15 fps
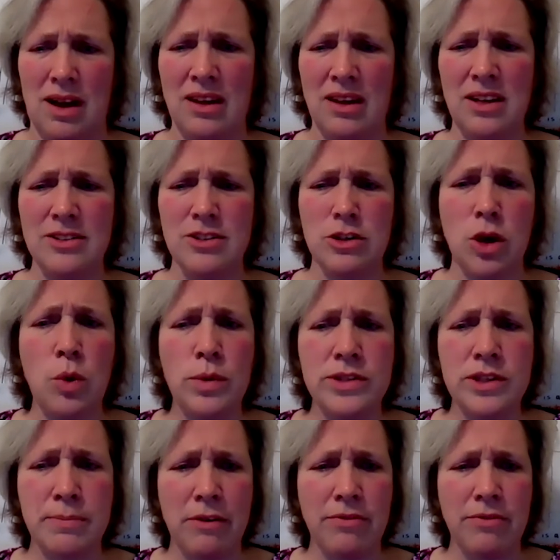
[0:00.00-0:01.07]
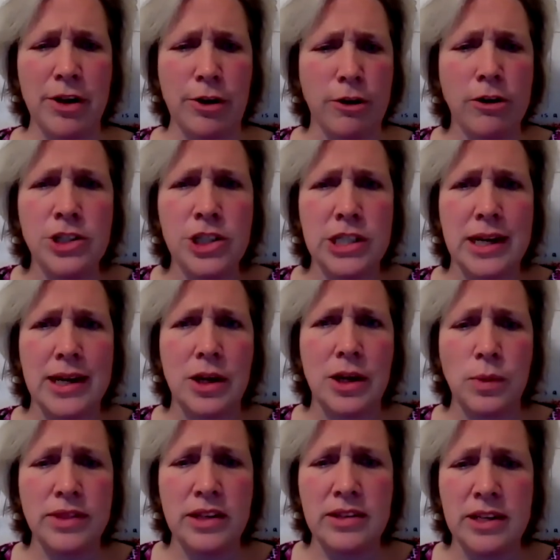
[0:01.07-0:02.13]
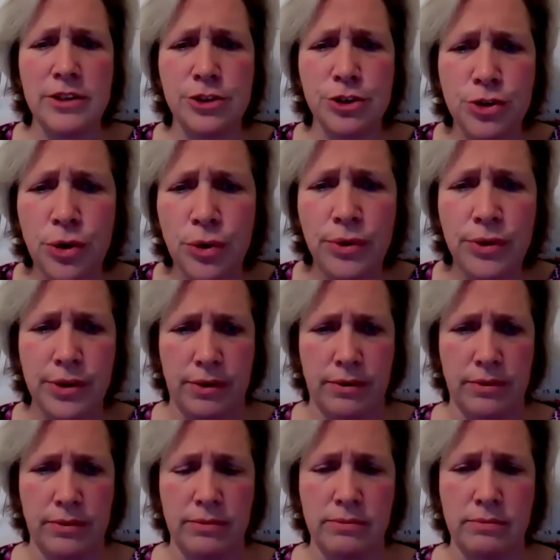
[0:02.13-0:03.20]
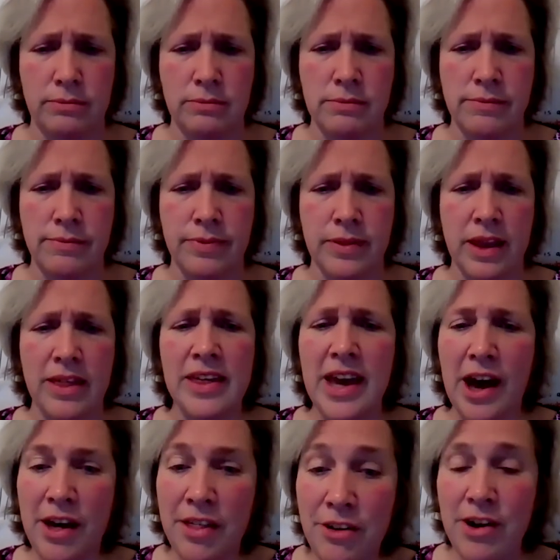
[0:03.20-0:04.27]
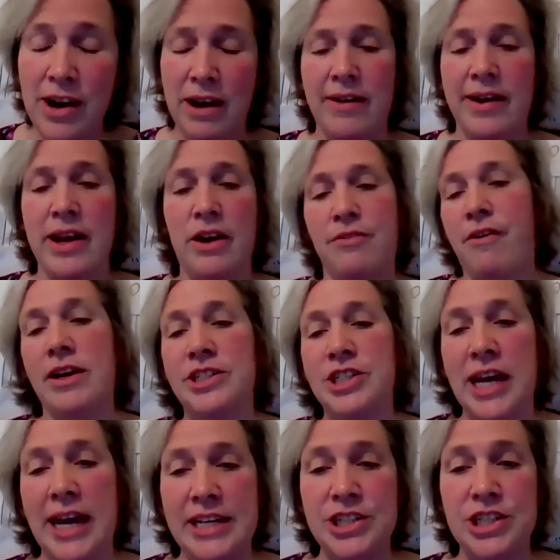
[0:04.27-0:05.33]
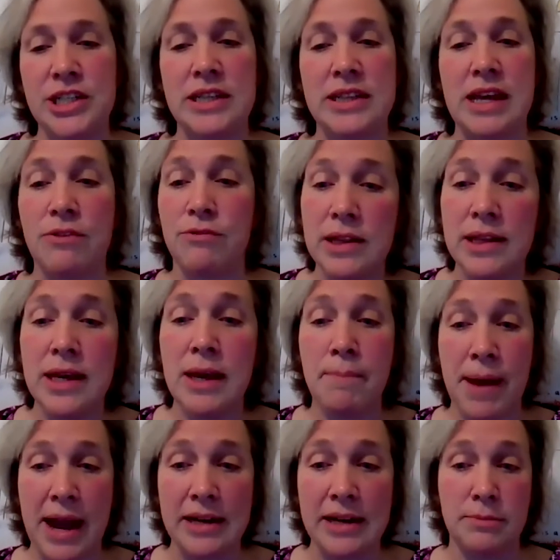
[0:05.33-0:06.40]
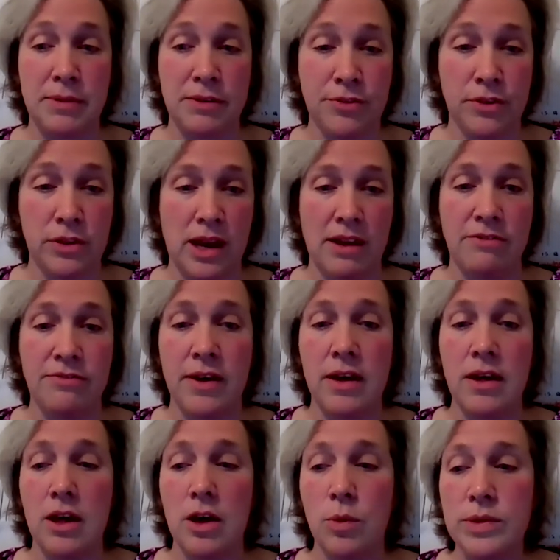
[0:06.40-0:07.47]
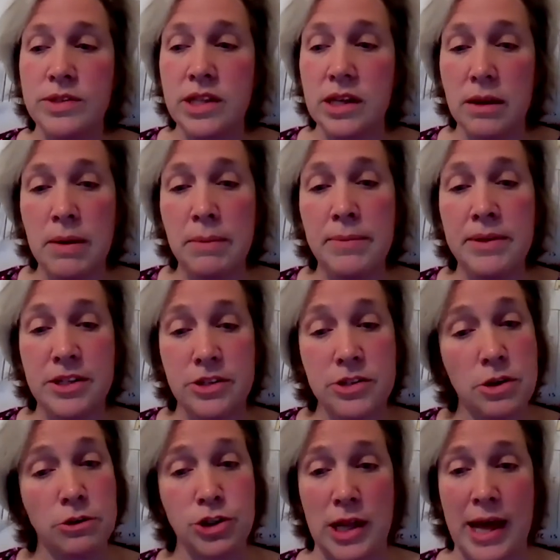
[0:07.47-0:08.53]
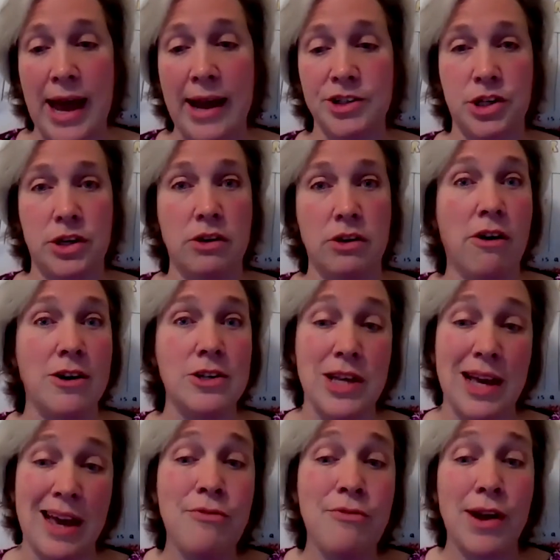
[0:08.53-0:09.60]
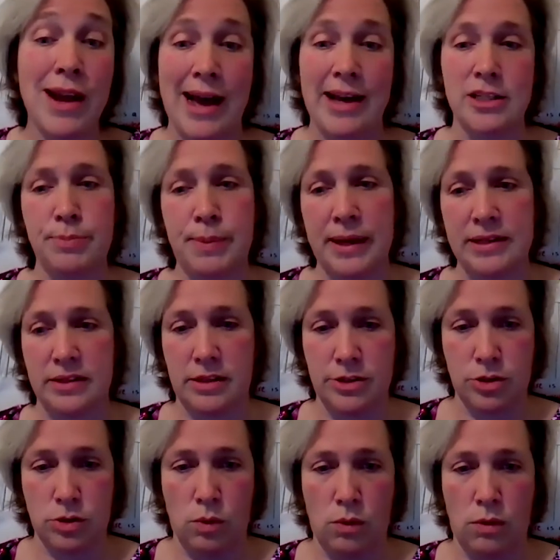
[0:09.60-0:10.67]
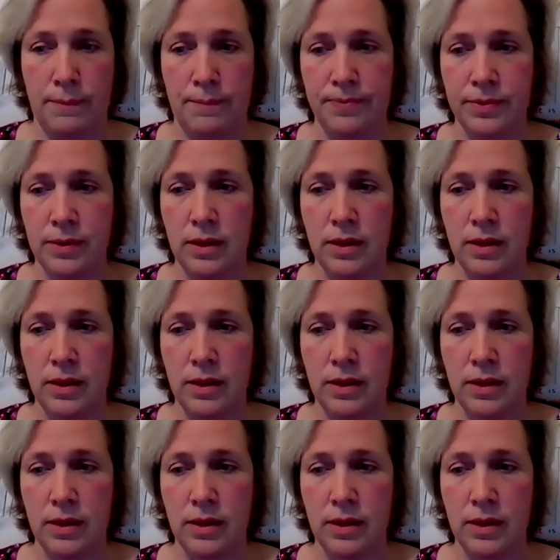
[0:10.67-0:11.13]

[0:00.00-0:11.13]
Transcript: I thought school was about regurgitating what the teacher told you. The other area of our education that really impacted me for life was the commitment to social action across every aspect of the school.